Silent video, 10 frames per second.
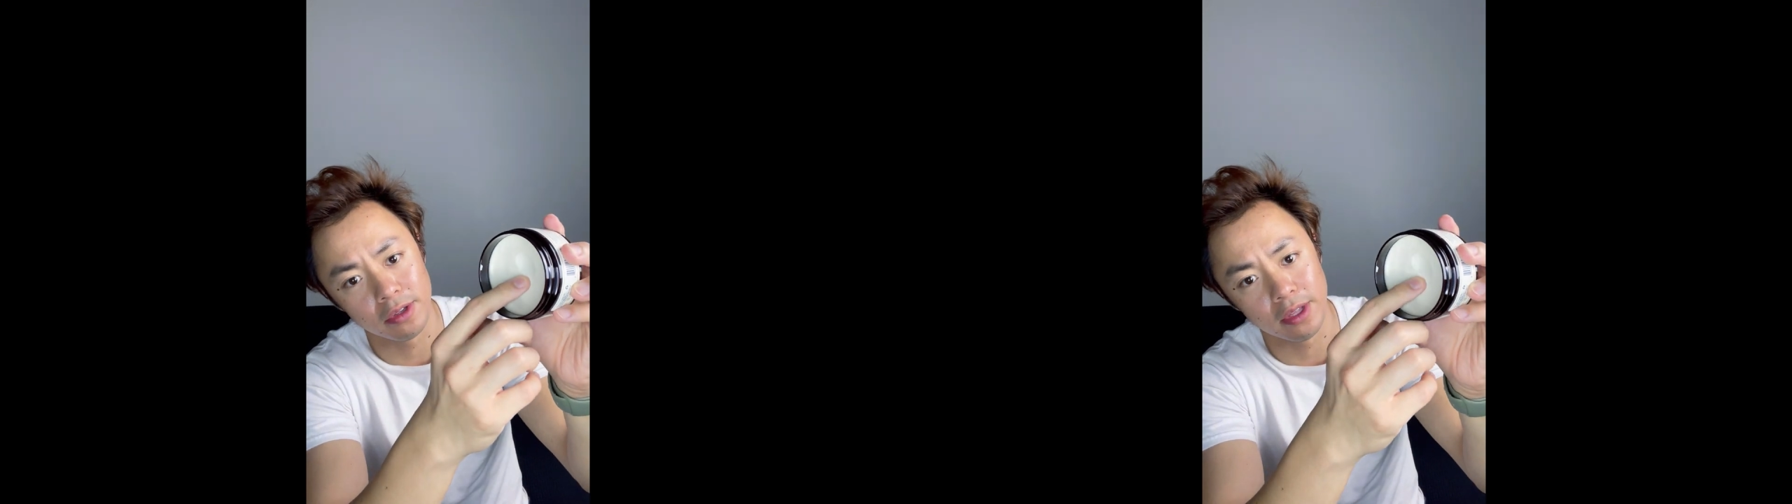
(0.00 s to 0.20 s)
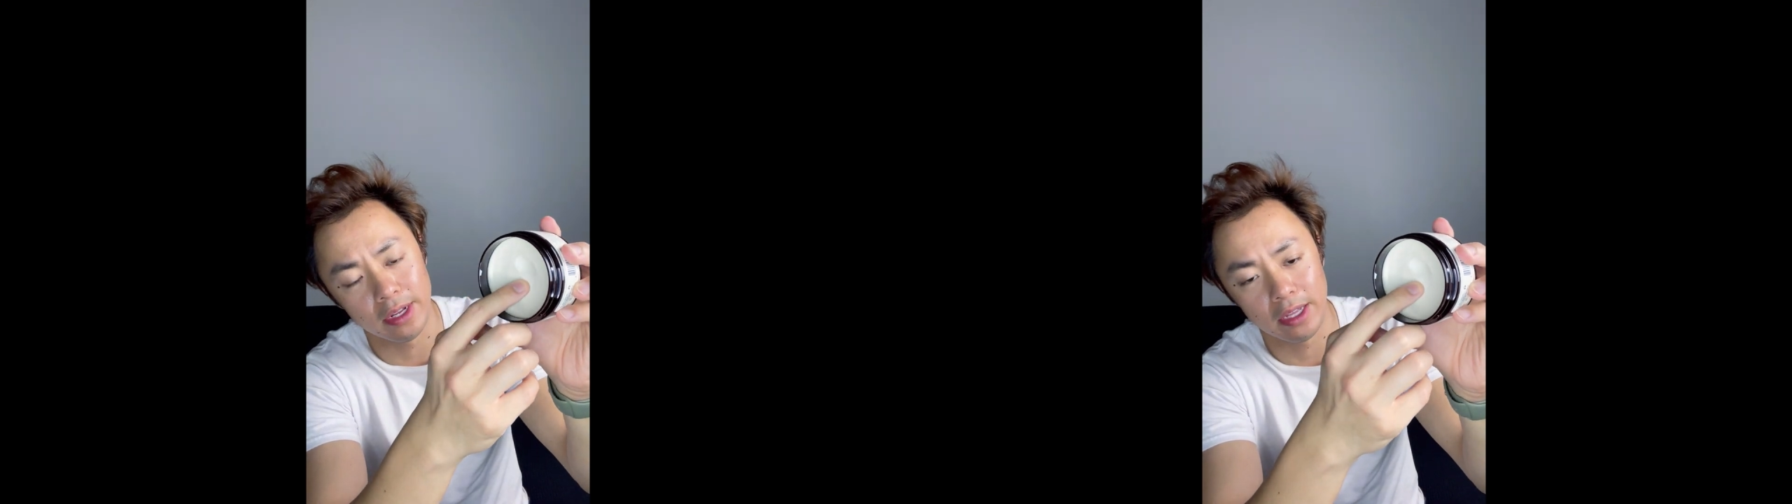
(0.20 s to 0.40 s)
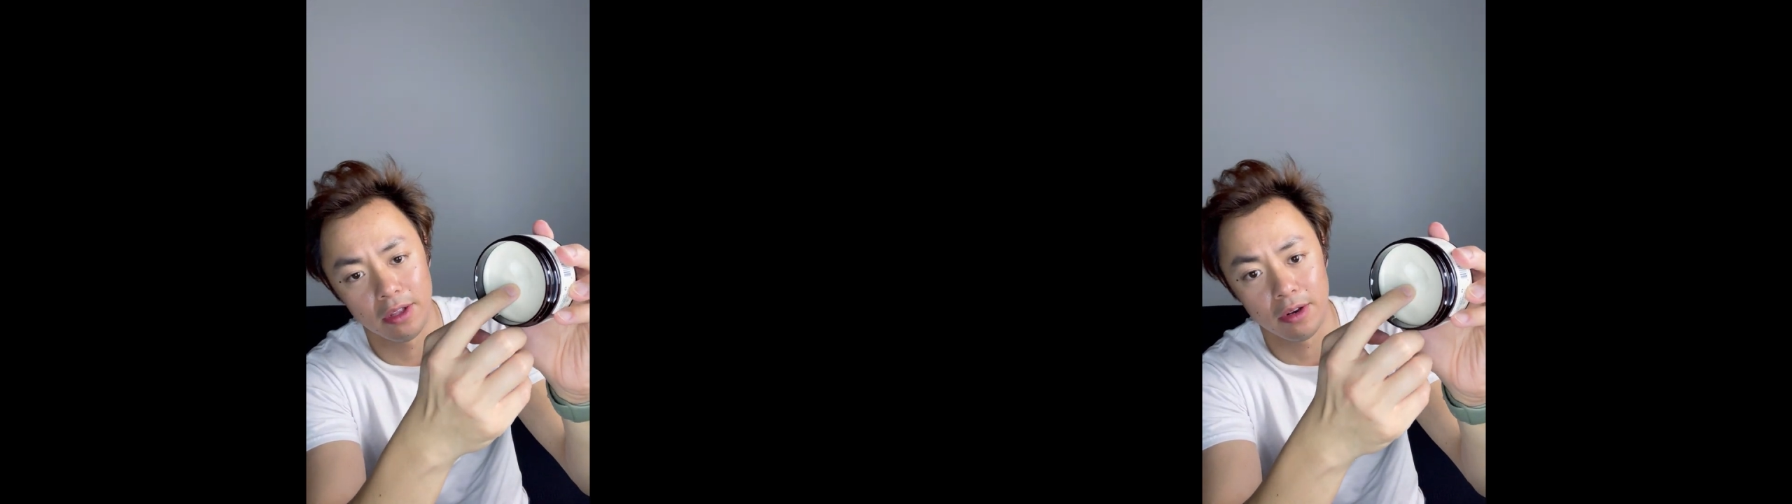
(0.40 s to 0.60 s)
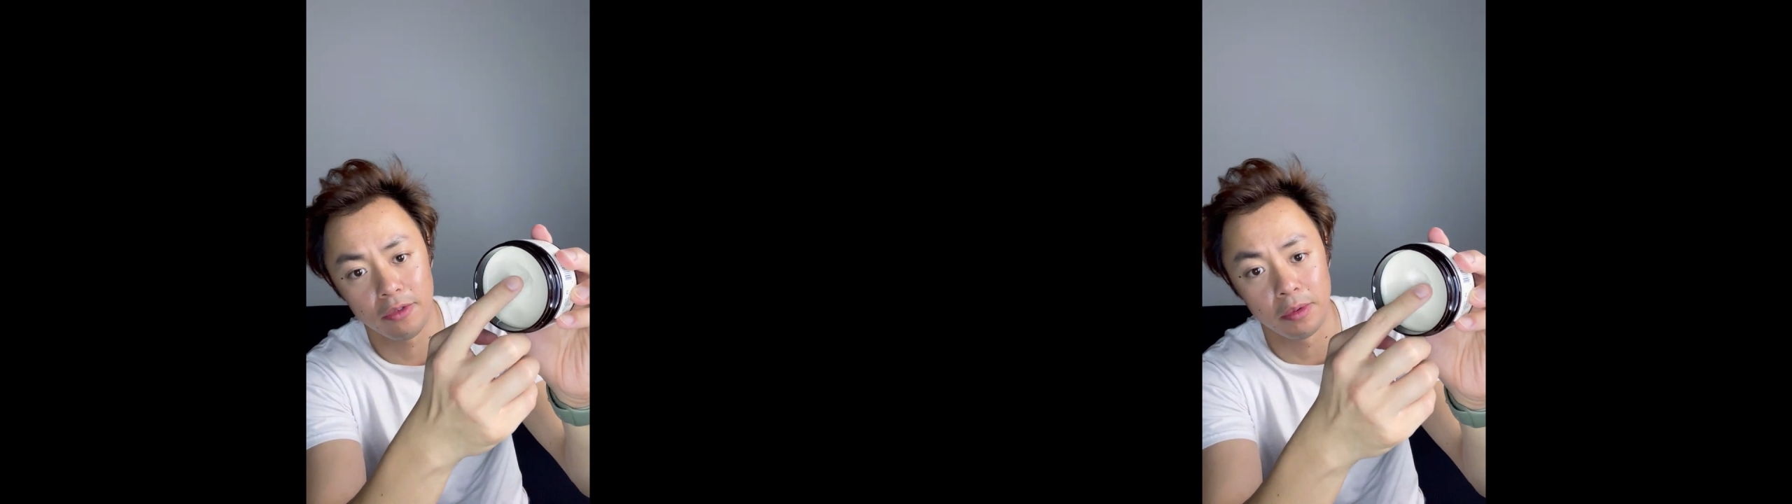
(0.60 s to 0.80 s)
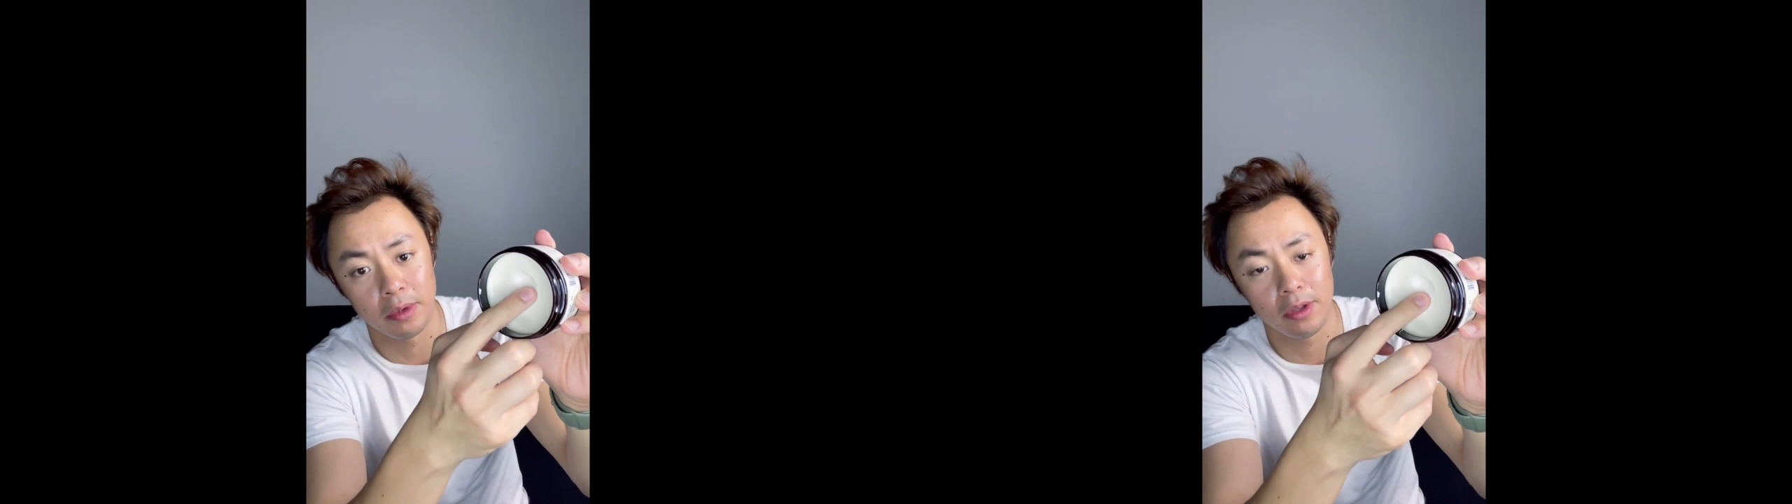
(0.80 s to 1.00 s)
than a lot of
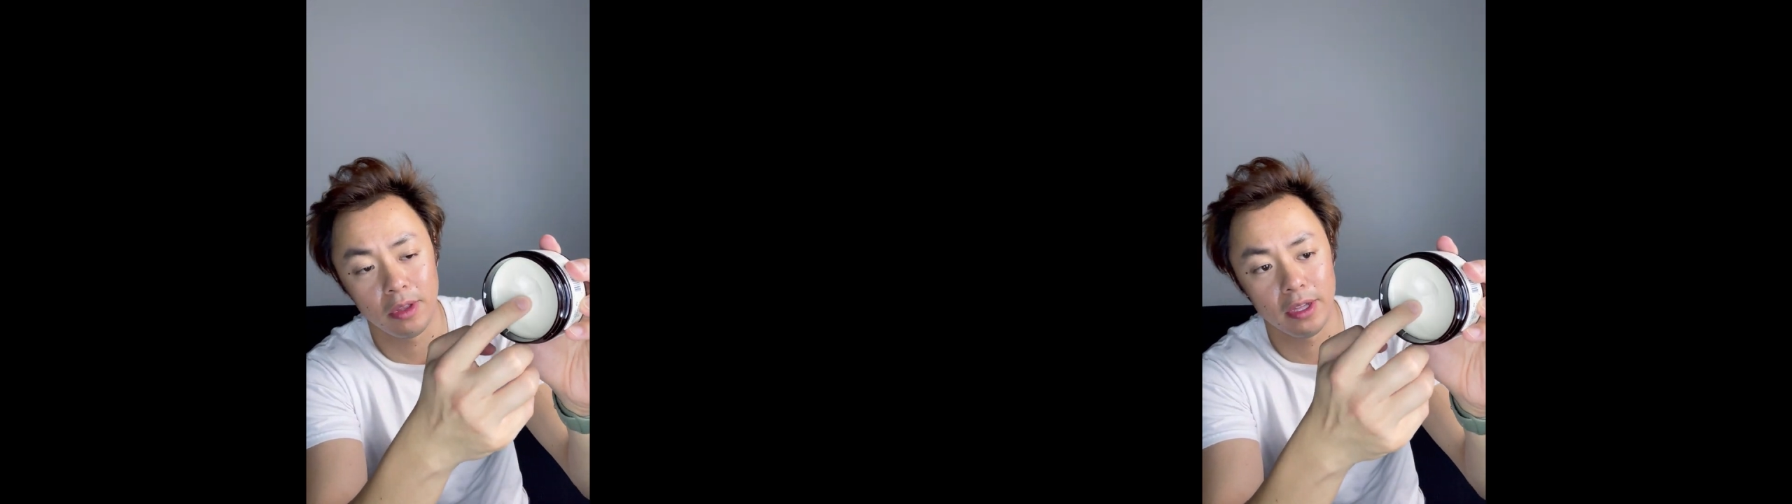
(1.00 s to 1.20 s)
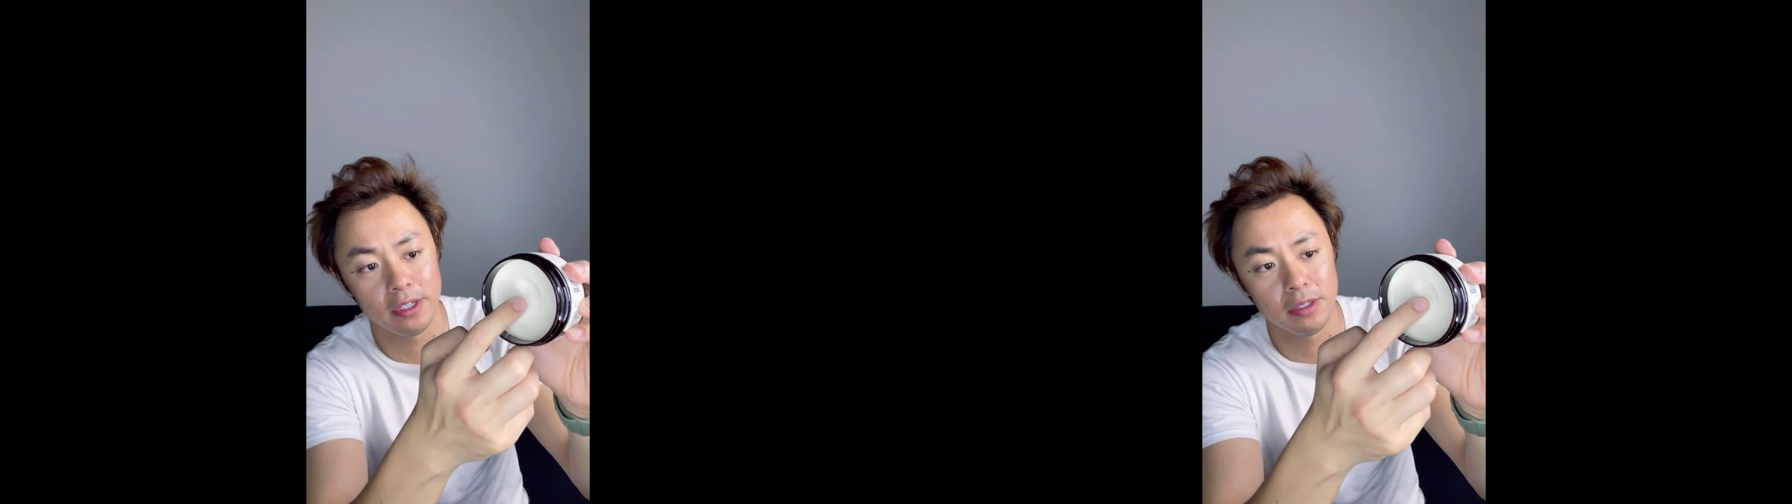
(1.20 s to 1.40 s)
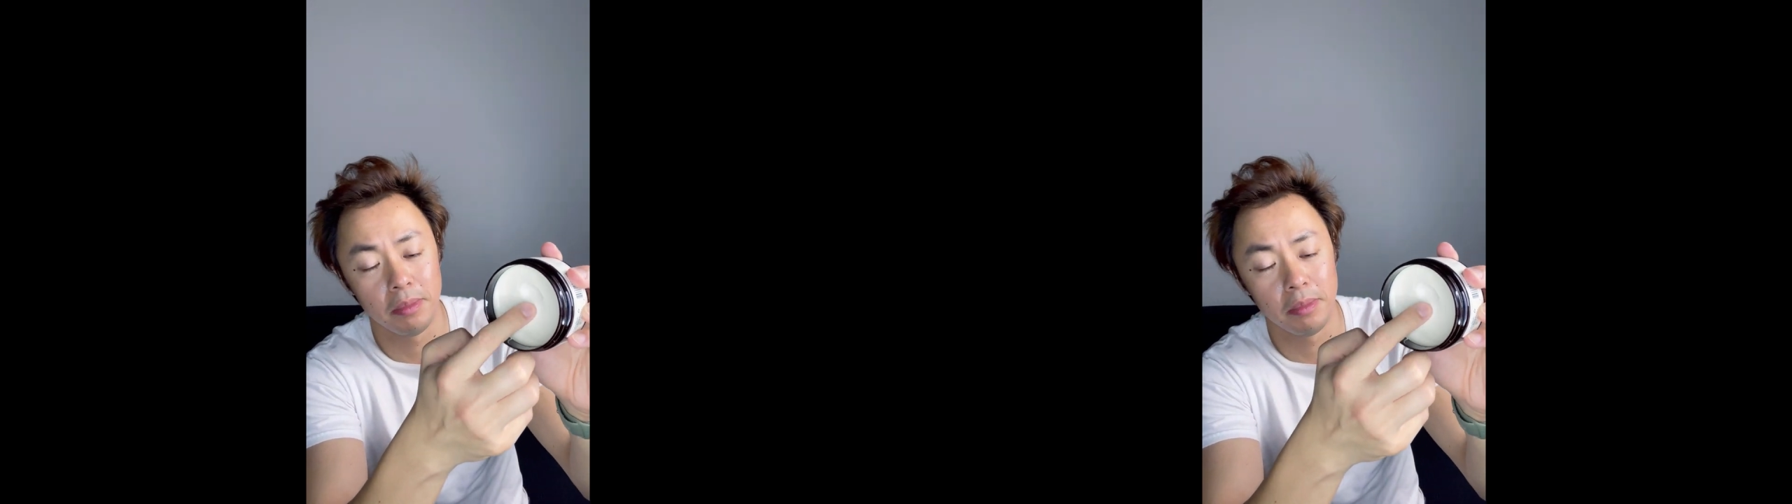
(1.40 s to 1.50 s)
grooming clays,